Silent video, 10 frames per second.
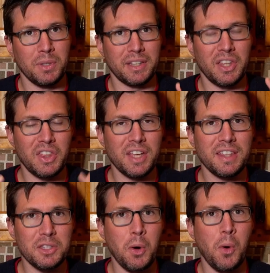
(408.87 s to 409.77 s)
like the thing
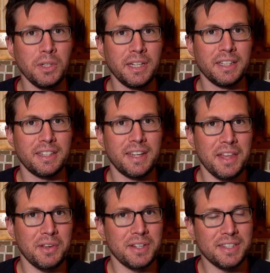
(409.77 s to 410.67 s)
that's holding it
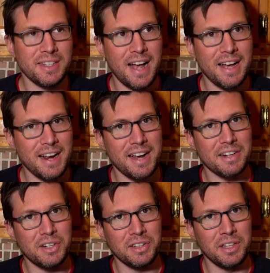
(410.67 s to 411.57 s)
together, is not
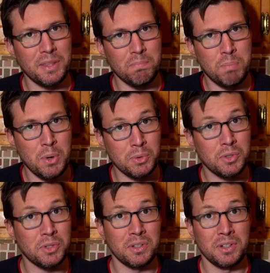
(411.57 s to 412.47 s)
actually the
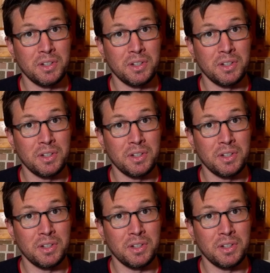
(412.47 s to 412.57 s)
bolts